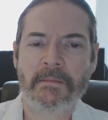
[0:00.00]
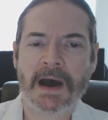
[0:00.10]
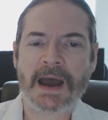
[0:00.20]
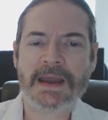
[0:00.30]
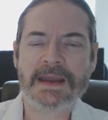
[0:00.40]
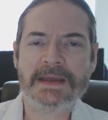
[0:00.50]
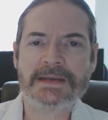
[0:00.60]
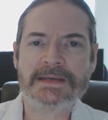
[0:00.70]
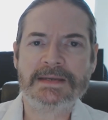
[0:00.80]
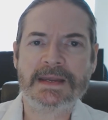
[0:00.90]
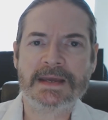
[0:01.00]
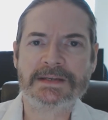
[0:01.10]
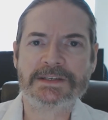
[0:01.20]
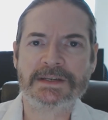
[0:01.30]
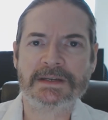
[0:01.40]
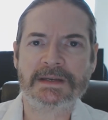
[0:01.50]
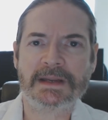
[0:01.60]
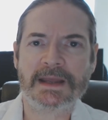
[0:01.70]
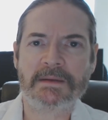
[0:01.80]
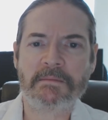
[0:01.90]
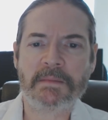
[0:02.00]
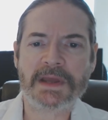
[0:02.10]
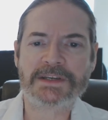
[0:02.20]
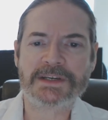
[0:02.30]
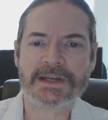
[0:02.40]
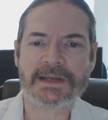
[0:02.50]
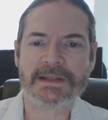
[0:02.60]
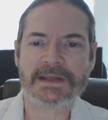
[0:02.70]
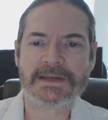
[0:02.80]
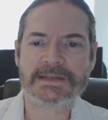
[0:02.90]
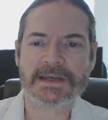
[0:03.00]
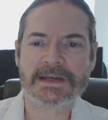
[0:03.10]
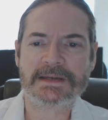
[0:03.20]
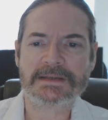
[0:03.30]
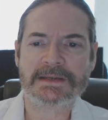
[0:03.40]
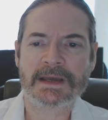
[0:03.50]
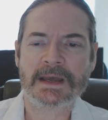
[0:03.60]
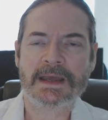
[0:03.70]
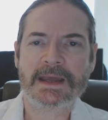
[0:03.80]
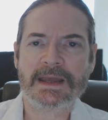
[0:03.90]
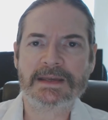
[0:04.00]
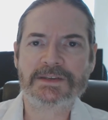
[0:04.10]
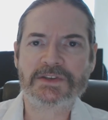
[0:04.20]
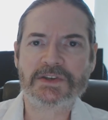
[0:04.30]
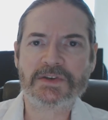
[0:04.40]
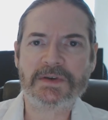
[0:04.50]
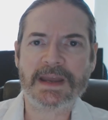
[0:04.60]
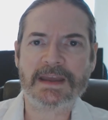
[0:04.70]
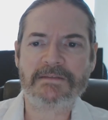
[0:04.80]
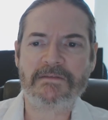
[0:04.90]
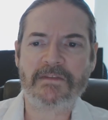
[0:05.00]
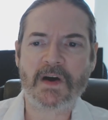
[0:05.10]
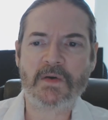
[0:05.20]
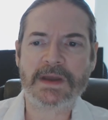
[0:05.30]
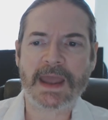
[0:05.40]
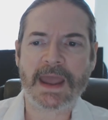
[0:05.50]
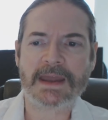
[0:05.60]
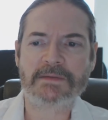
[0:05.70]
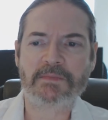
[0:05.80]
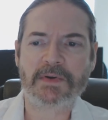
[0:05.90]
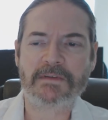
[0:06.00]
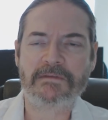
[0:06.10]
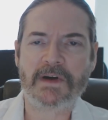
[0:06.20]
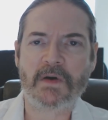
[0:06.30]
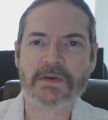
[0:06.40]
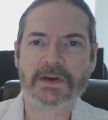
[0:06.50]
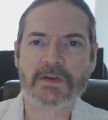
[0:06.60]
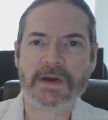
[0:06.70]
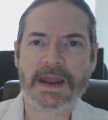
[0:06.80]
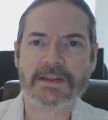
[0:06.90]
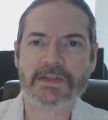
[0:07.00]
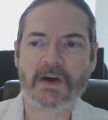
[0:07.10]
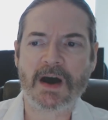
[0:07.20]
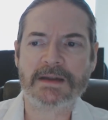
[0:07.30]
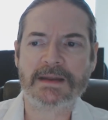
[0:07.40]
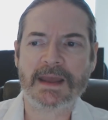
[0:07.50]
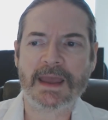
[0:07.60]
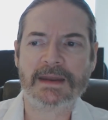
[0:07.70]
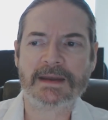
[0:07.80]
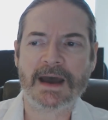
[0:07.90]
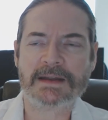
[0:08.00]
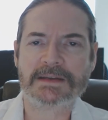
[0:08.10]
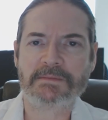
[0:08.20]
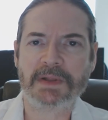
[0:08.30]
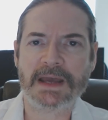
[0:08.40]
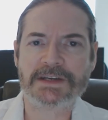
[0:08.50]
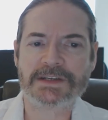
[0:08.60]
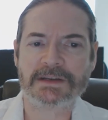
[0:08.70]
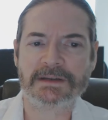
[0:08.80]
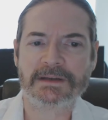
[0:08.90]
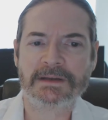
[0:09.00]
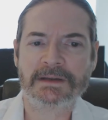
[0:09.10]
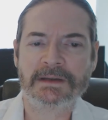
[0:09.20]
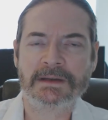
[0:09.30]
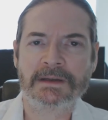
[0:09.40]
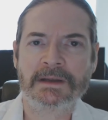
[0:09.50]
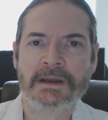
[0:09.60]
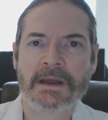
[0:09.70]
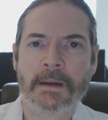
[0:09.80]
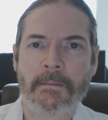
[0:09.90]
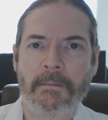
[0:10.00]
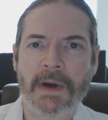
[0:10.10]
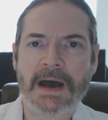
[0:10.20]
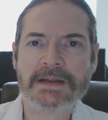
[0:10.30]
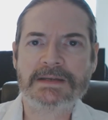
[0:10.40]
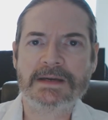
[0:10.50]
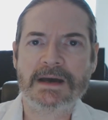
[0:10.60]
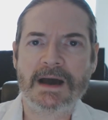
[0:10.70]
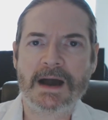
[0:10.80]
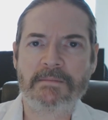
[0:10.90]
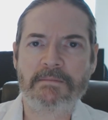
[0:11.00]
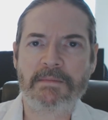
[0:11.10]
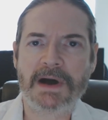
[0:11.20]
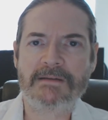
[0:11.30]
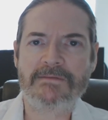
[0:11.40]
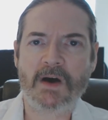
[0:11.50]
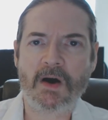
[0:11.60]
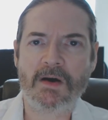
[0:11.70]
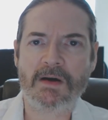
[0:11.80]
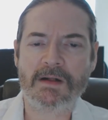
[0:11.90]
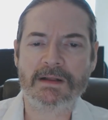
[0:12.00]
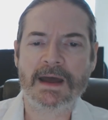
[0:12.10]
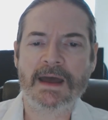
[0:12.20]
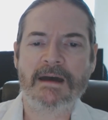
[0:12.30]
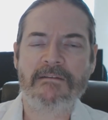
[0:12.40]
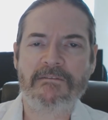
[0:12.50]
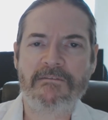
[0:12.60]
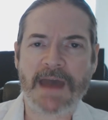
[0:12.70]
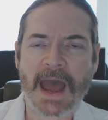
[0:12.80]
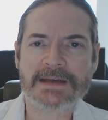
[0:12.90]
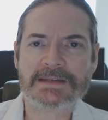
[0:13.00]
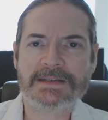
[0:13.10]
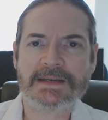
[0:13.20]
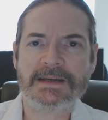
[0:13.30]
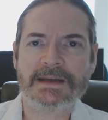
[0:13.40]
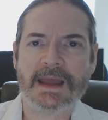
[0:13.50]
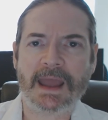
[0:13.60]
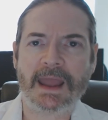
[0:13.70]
My intention in mentioning these things is to invoke and provoke great thought and contemplation, but above all, fasting